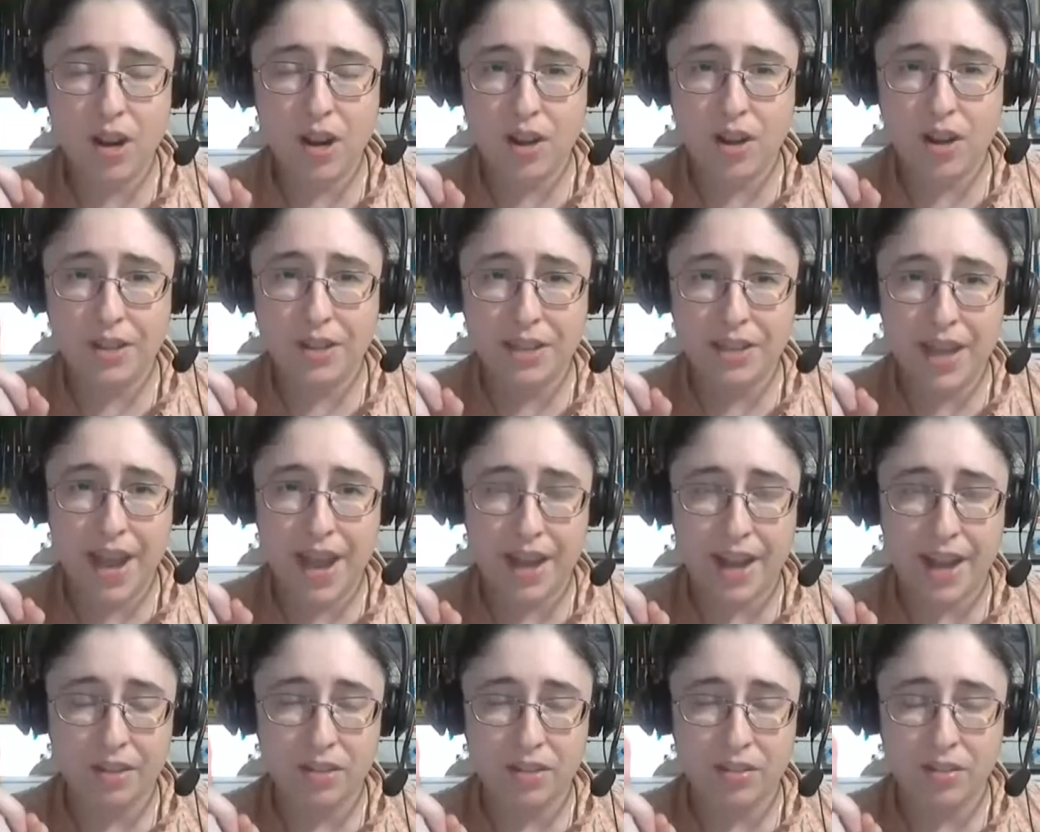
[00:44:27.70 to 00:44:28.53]

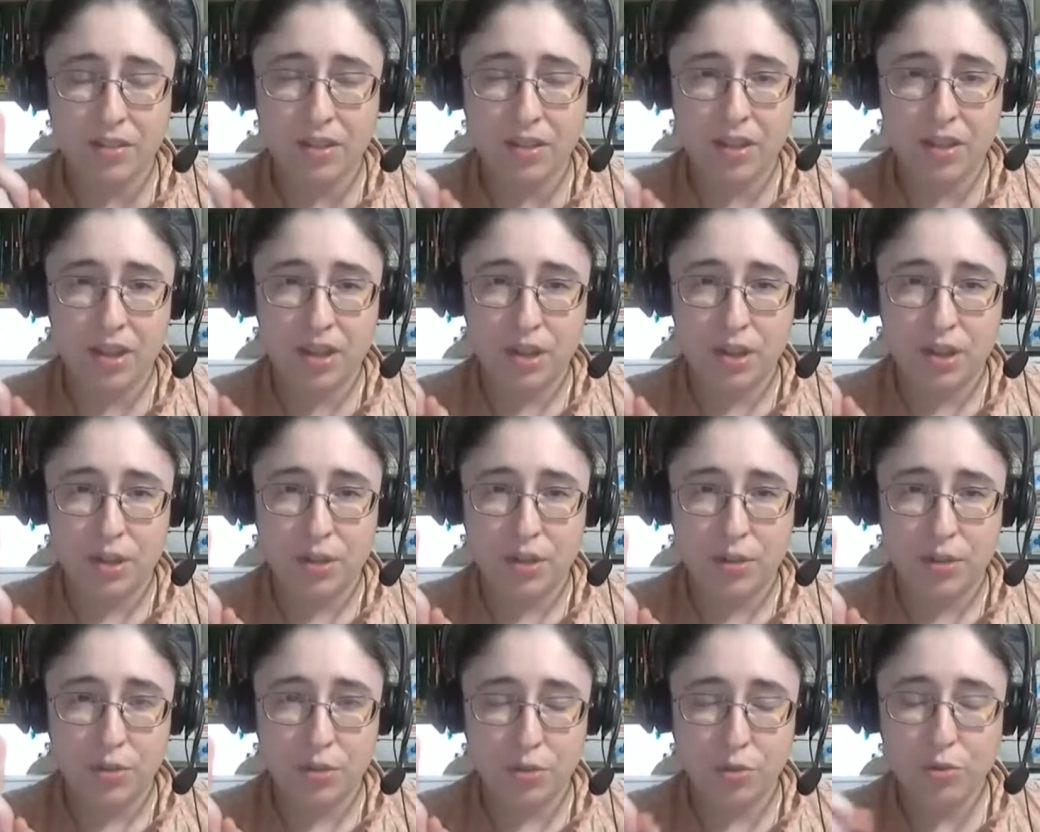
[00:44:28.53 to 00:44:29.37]
contacts,
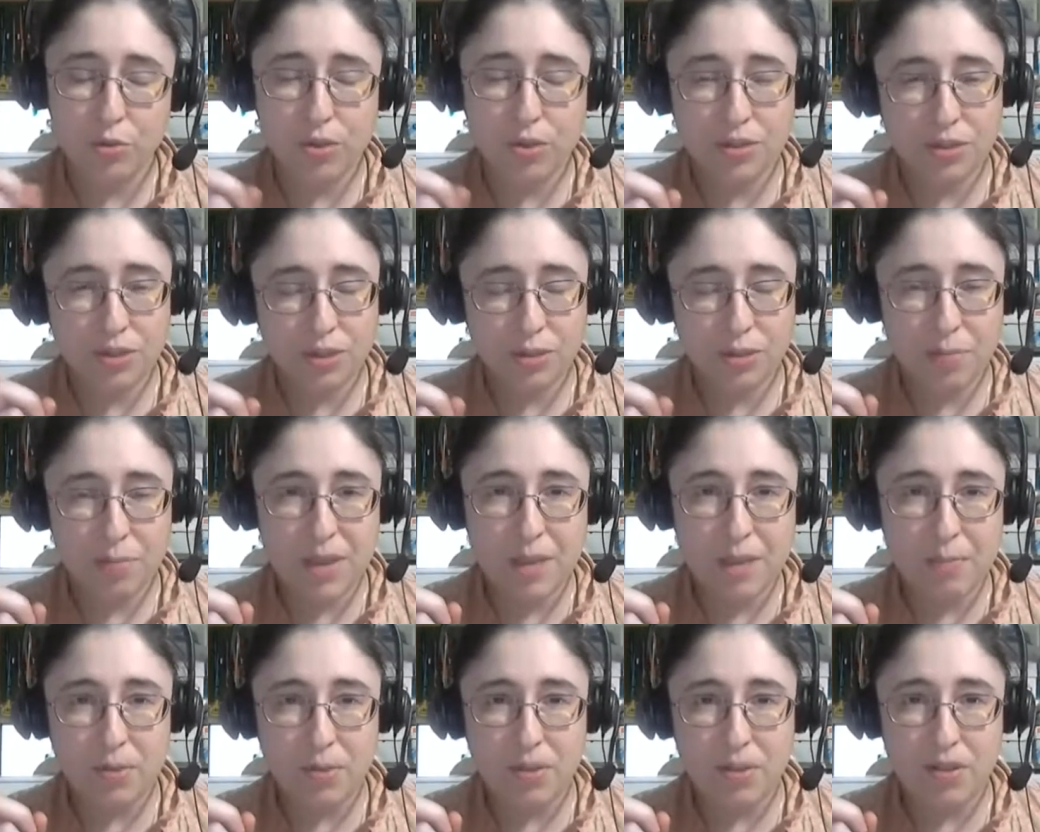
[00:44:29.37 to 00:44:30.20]
screw those other
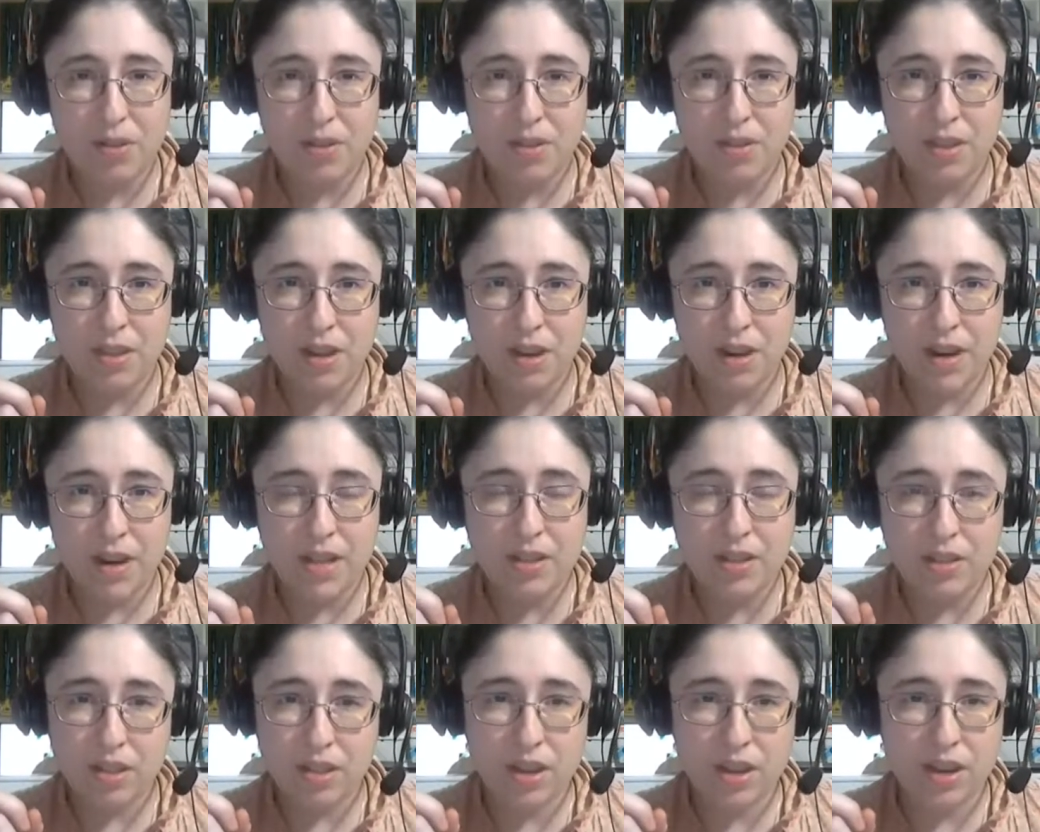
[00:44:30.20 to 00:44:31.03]
people and their
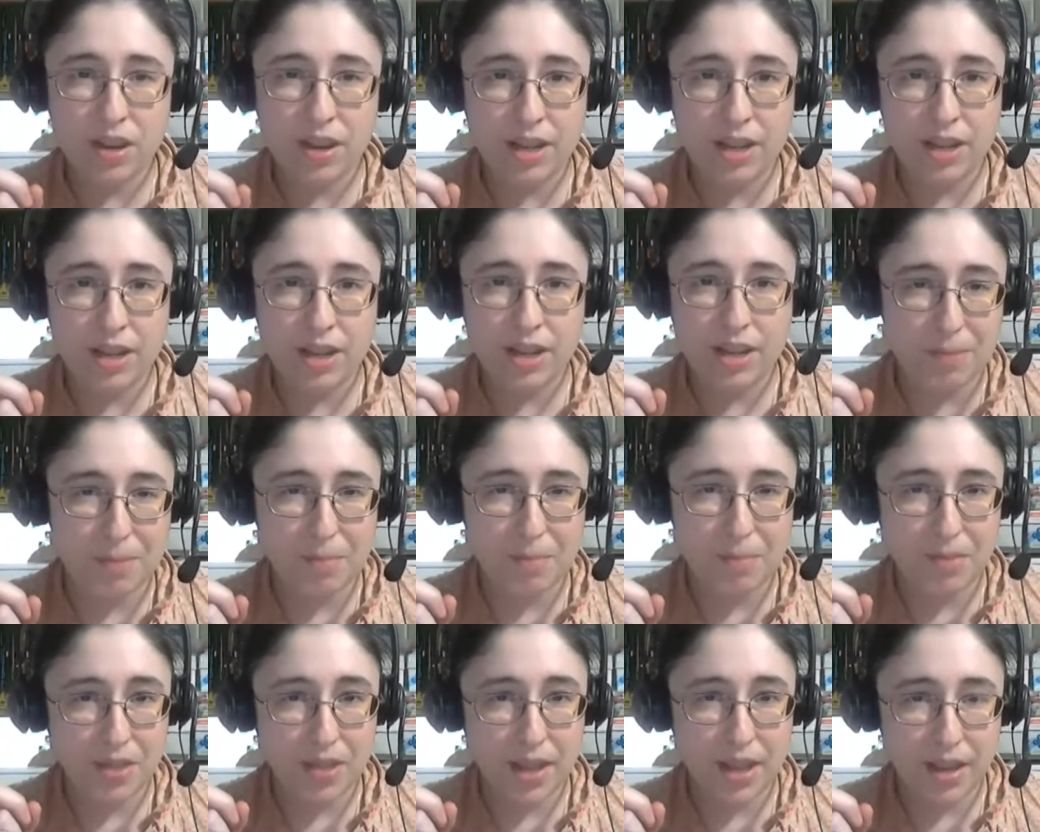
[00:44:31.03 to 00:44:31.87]
insecurities about
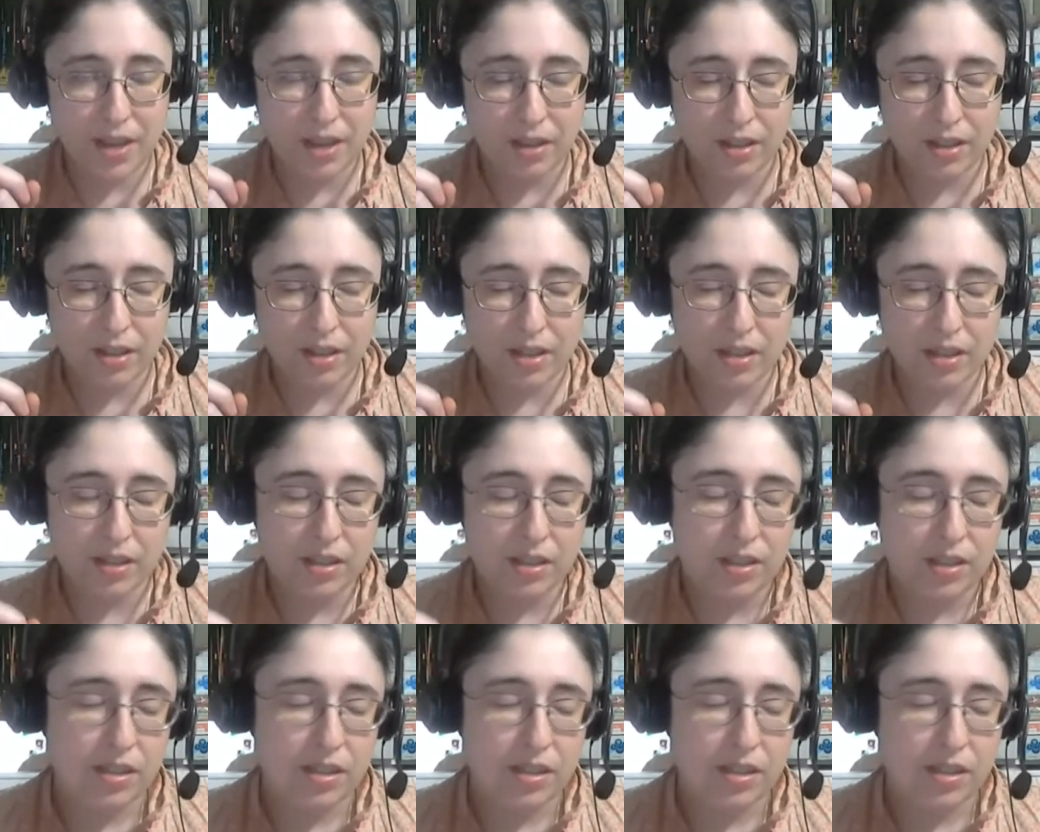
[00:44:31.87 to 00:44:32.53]
people's eye color.